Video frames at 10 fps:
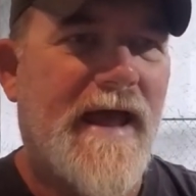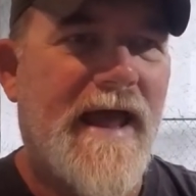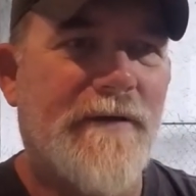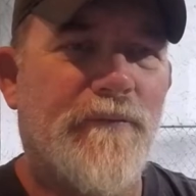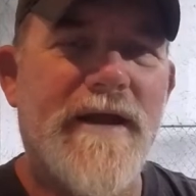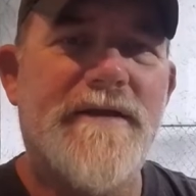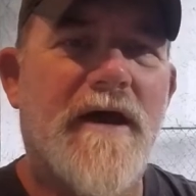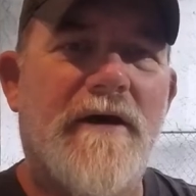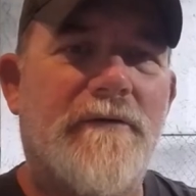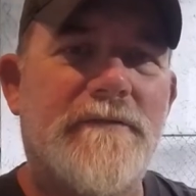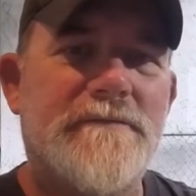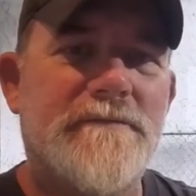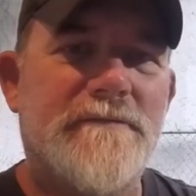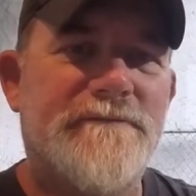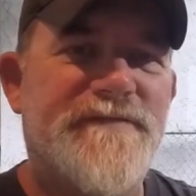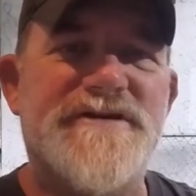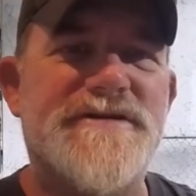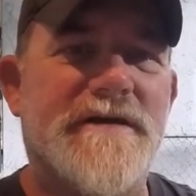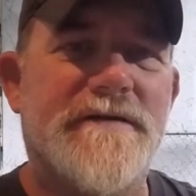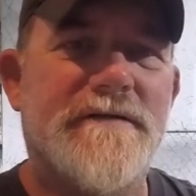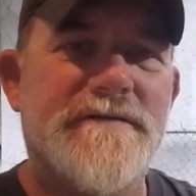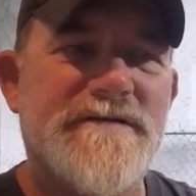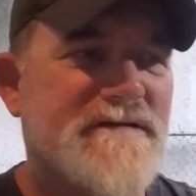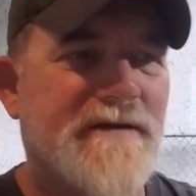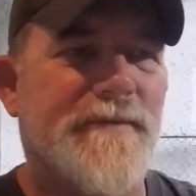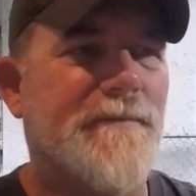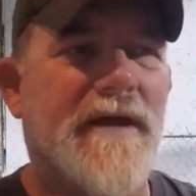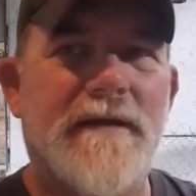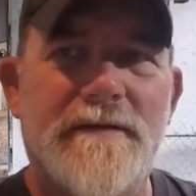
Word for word: and we'd go fishing, just him and me.